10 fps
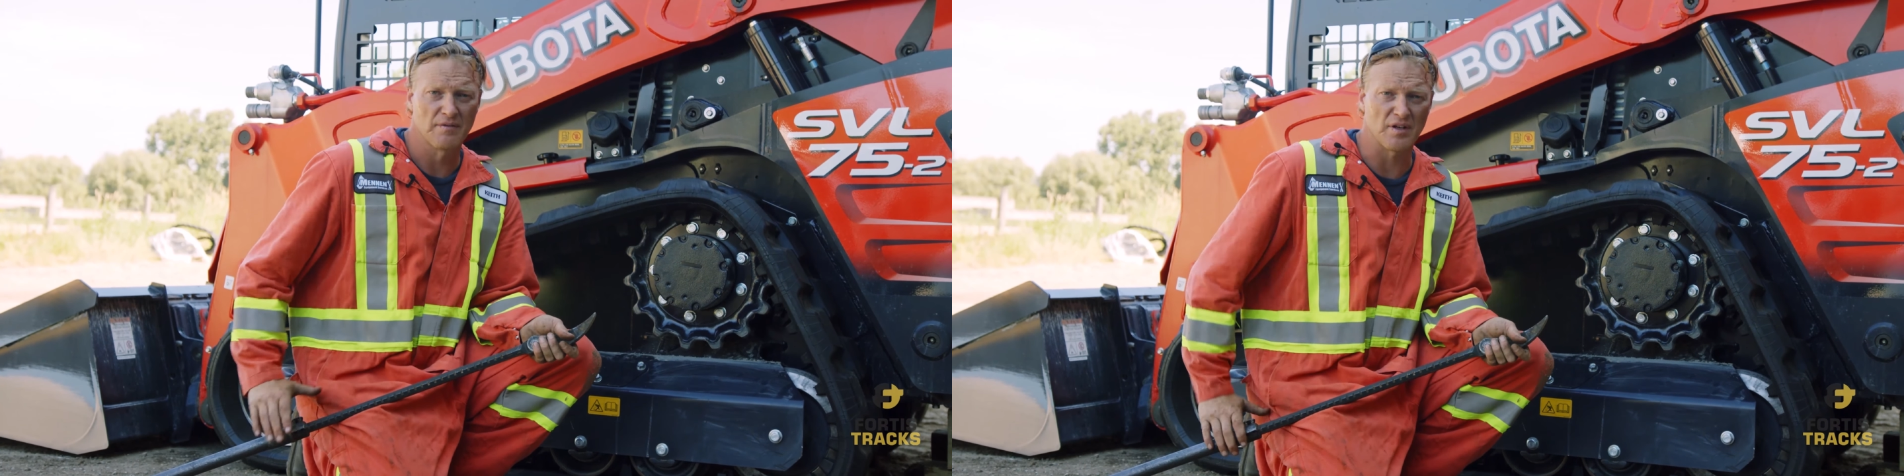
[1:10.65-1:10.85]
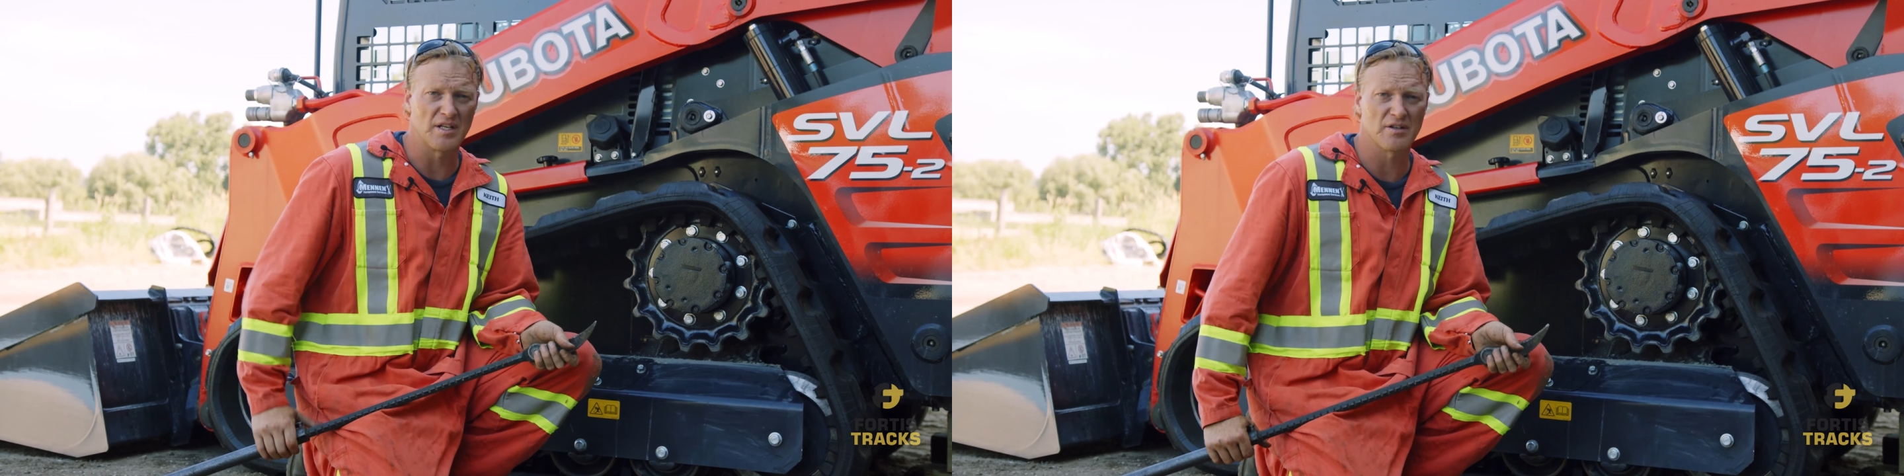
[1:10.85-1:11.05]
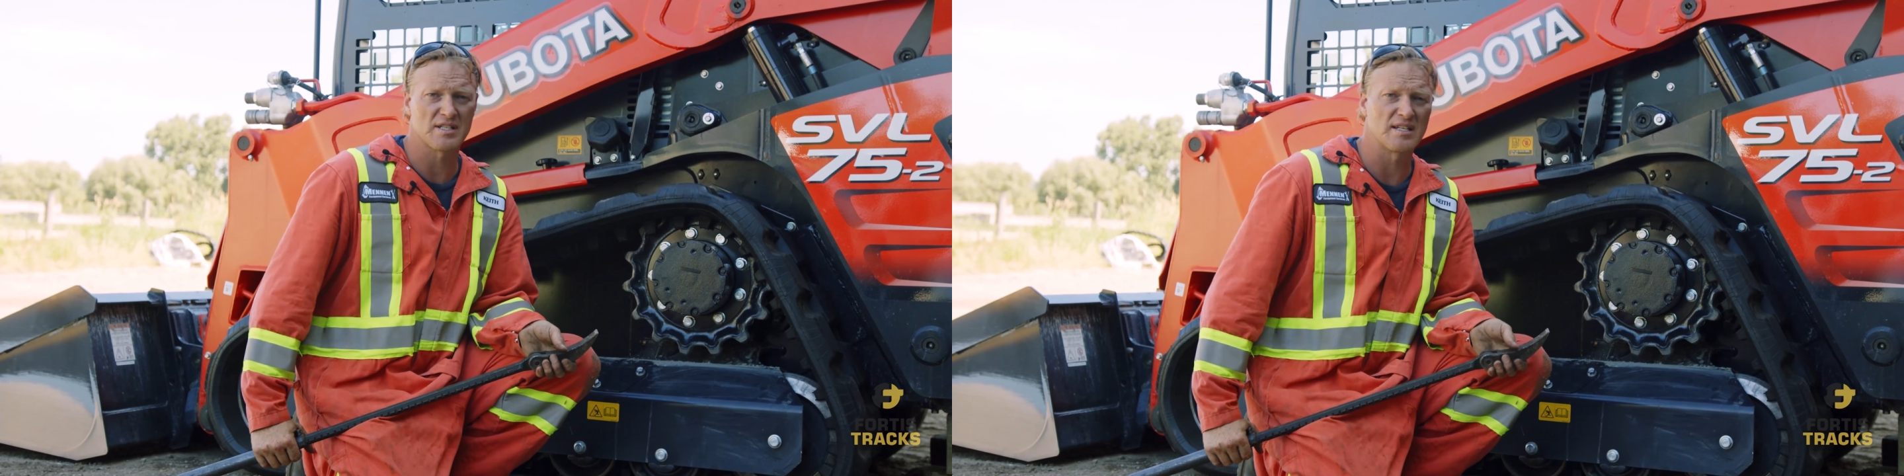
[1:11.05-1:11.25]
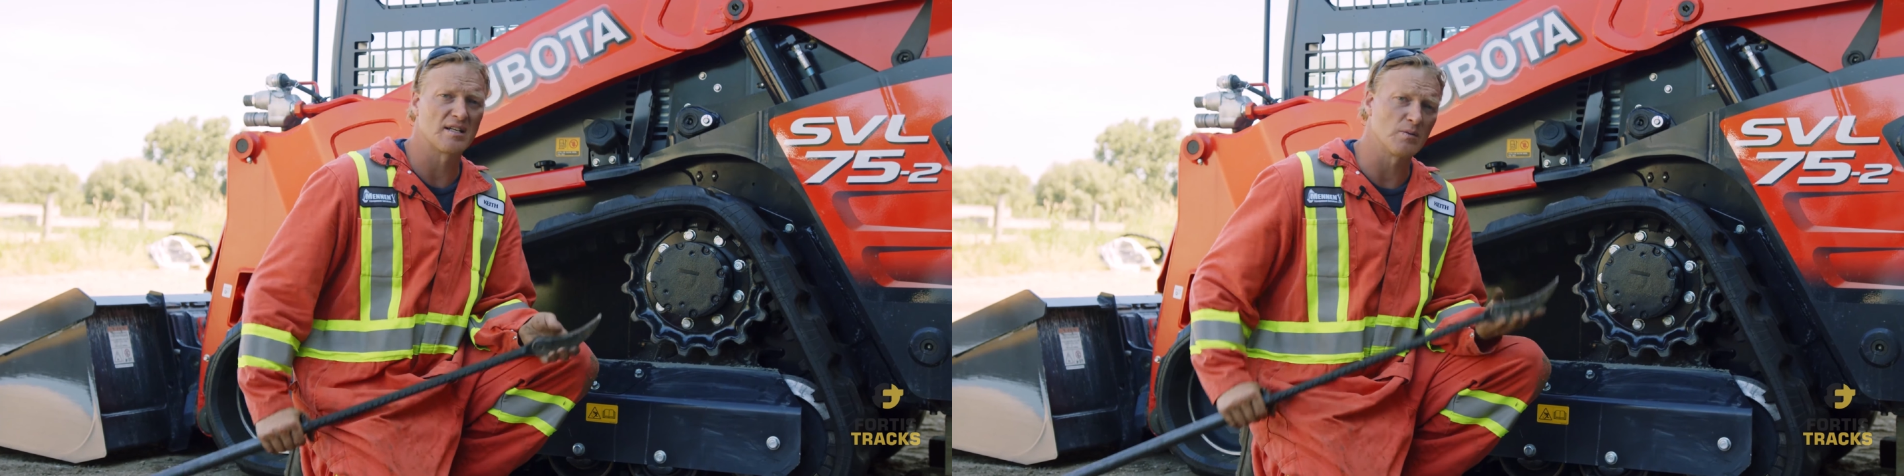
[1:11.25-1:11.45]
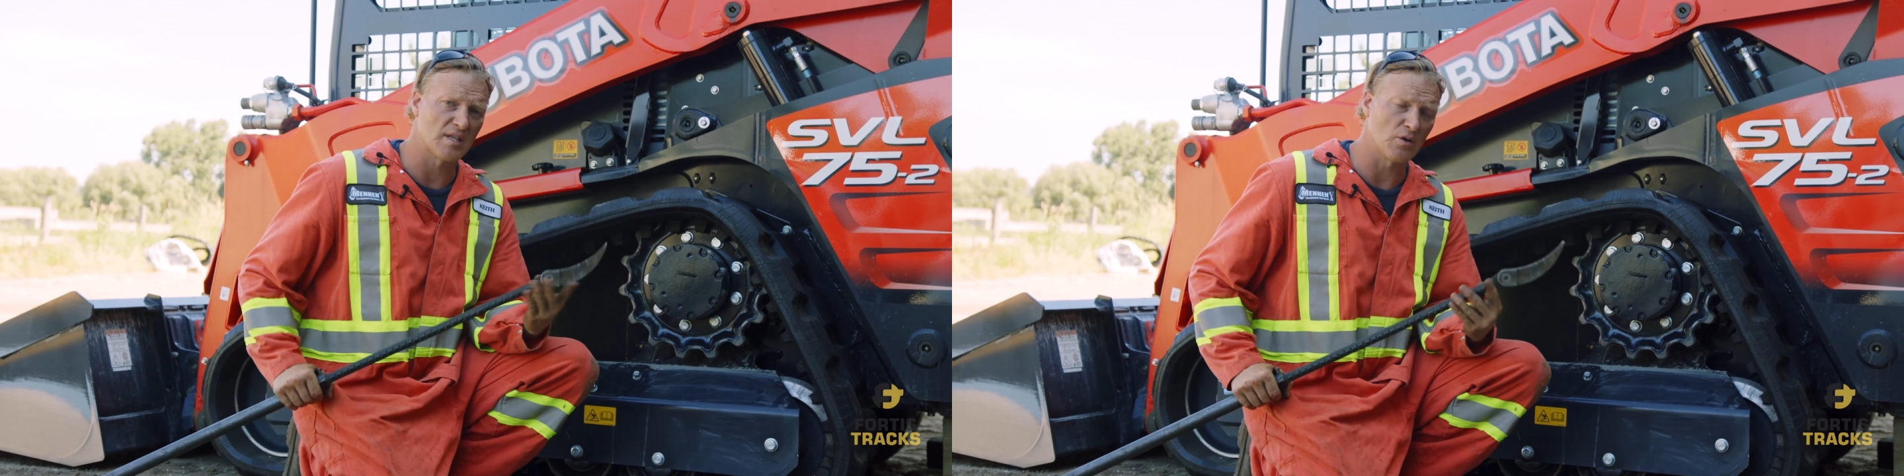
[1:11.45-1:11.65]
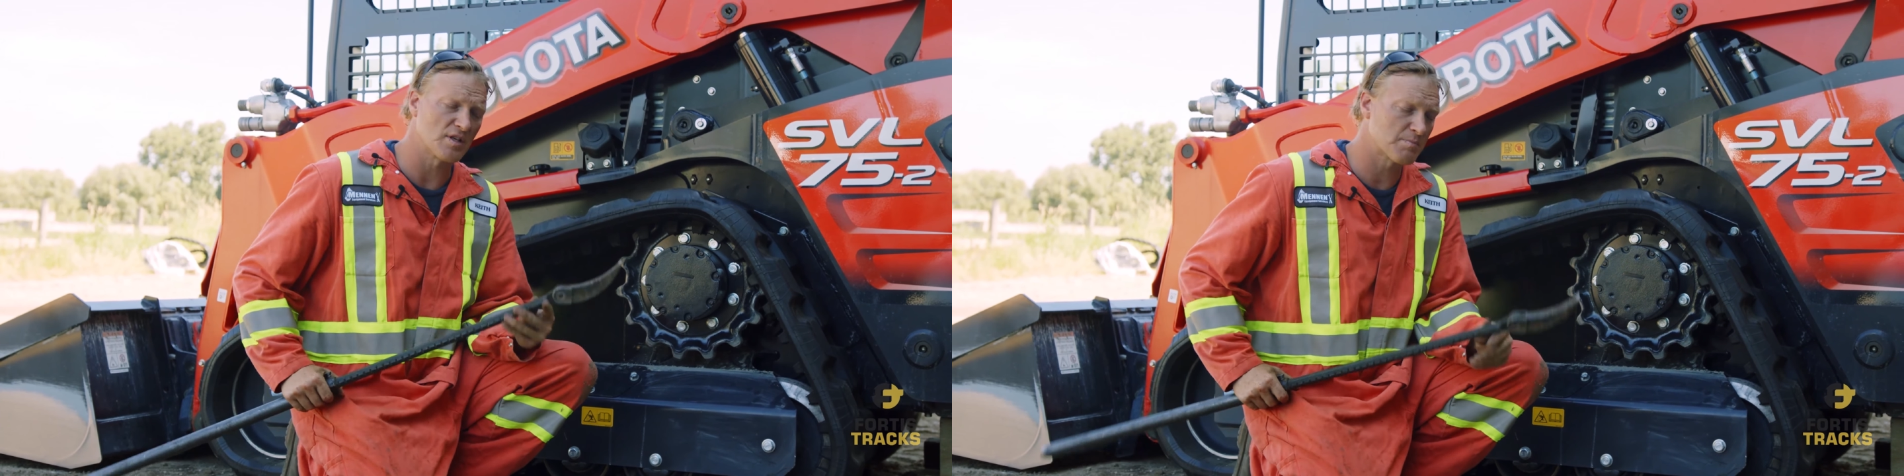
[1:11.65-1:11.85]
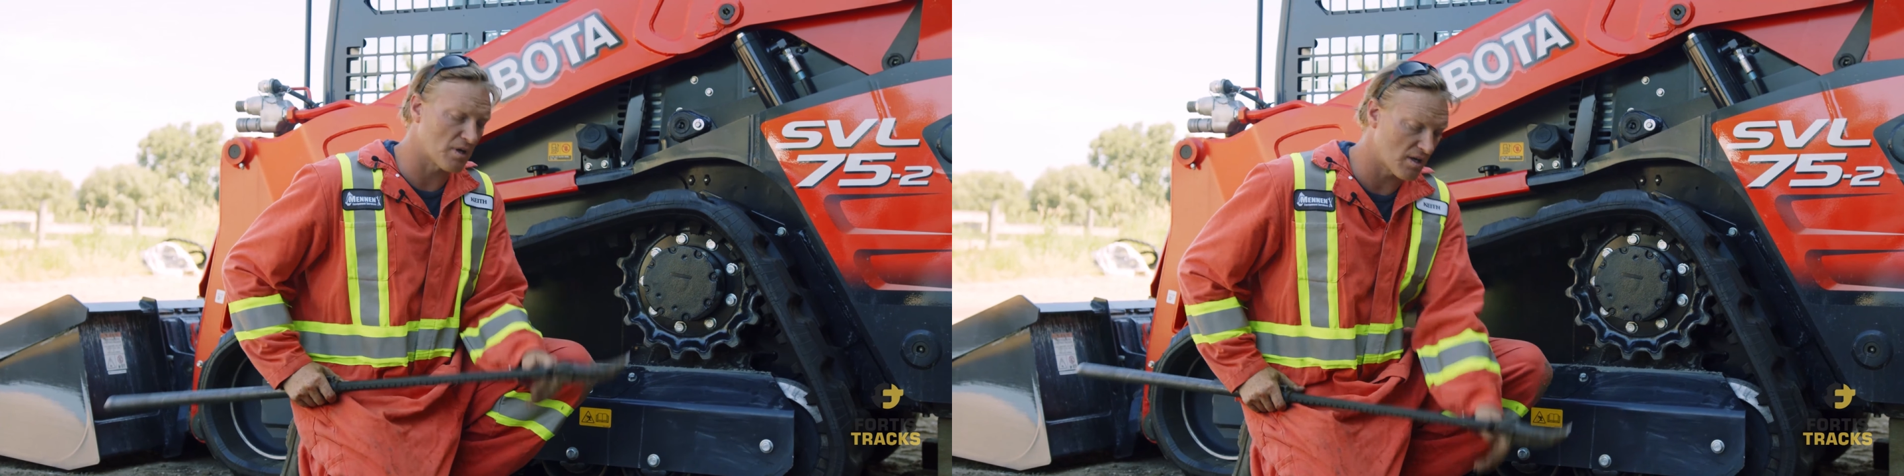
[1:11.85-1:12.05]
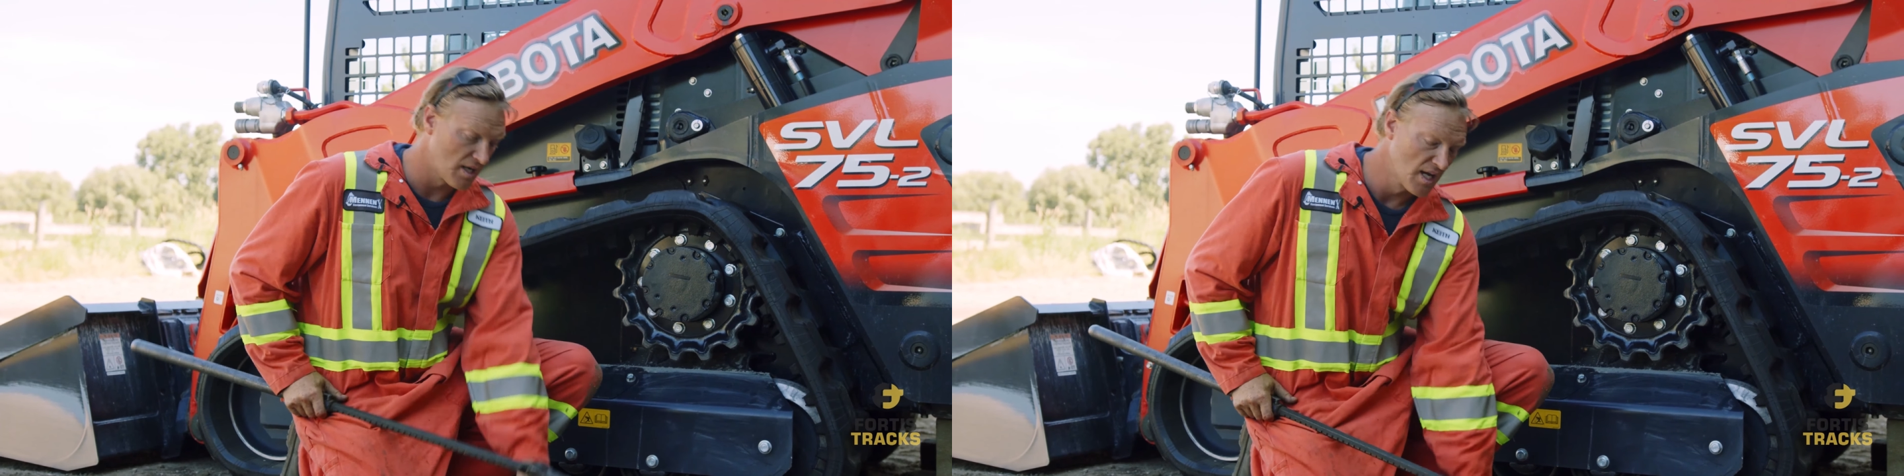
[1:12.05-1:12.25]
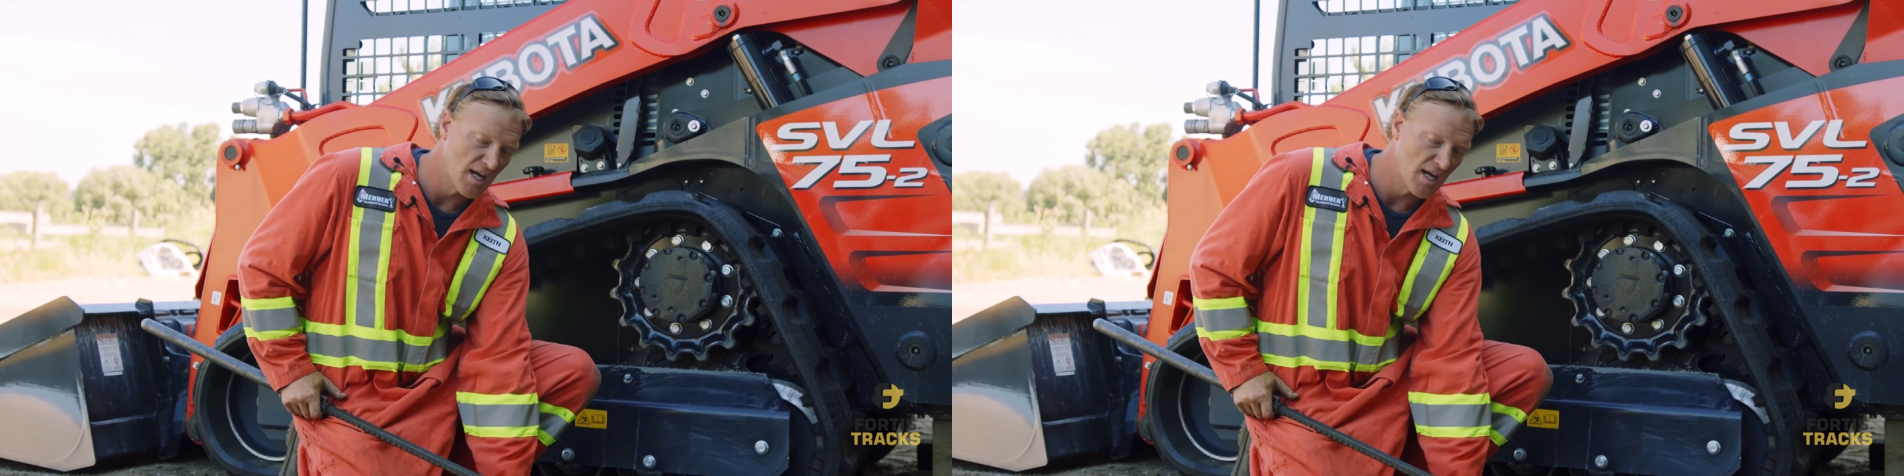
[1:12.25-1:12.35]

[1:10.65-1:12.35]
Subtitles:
For years I did it without this bar.